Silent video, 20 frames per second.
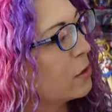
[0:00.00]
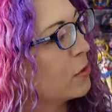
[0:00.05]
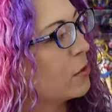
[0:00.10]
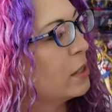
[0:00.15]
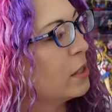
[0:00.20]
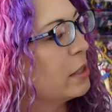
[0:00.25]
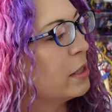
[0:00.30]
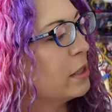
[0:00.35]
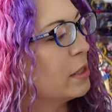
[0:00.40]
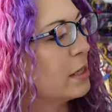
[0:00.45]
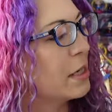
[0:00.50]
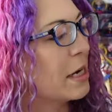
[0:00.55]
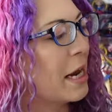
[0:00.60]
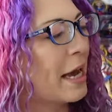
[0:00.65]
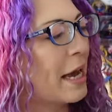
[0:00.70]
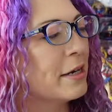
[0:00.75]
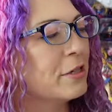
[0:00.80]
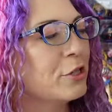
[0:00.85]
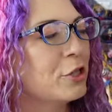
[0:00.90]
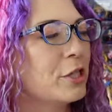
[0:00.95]
So this is an
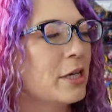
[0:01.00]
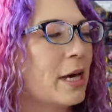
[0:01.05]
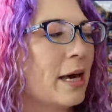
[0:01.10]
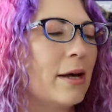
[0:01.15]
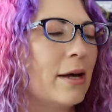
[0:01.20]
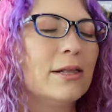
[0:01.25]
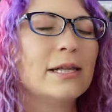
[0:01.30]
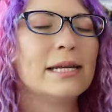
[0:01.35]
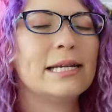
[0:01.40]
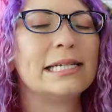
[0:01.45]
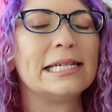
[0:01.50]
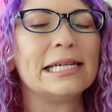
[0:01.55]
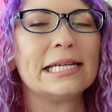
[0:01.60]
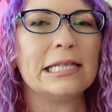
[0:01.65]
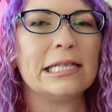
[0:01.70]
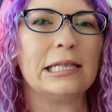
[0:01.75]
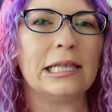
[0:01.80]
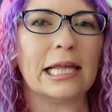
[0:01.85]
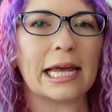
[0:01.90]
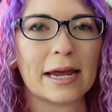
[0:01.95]
etched LED
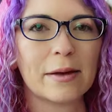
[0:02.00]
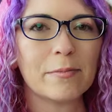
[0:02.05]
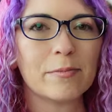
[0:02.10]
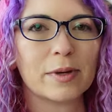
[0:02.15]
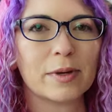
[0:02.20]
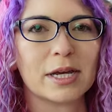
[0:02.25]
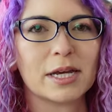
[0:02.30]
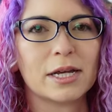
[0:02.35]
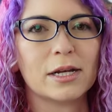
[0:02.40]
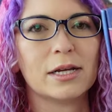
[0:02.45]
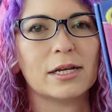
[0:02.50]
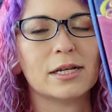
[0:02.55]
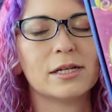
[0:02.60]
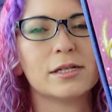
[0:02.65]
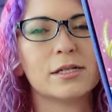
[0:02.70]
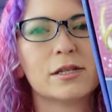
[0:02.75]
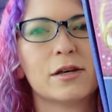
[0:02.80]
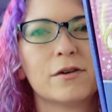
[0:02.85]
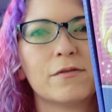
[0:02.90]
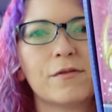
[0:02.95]
lamp. It
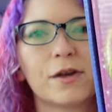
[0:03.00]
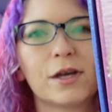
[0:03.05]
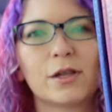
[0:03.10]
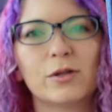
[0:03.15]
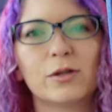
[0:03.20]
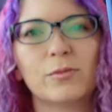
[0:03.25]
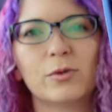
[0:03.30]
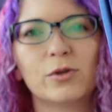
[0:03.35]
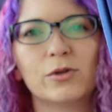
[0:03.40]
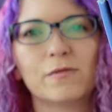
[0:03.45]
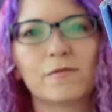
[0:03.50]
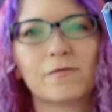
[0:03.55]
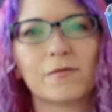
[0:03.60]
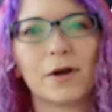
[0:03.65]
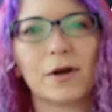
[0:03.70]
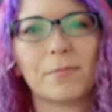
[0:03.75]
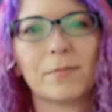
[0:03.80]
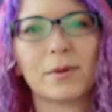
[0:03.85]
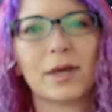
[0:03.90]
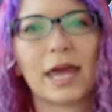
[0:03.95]
is available
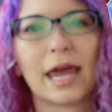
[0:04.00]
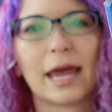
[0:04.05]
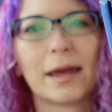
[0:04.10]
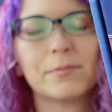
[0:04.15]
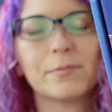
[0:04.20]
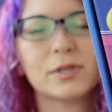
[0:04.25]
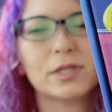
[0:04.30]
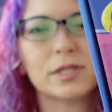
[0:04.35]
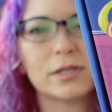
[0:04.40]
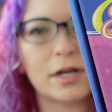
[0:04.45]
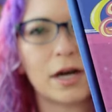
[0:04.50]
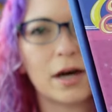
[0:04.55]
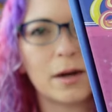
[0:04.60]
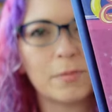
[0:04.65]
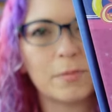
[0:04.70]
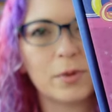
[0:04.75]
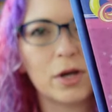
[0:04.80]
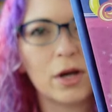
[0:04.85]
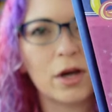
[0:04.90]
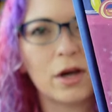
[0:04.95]
from
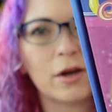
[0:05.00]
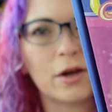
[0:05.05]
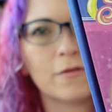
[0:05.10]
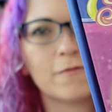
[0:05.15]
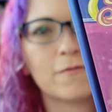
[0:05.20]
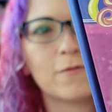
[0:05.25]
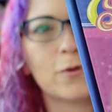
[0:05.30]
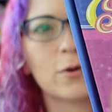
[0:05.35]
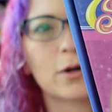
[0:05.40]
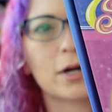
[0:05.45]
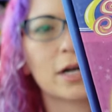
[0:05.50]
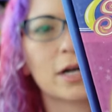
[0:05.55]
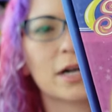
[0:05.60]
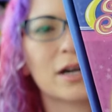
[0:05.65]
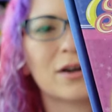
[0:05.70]
Gamestop for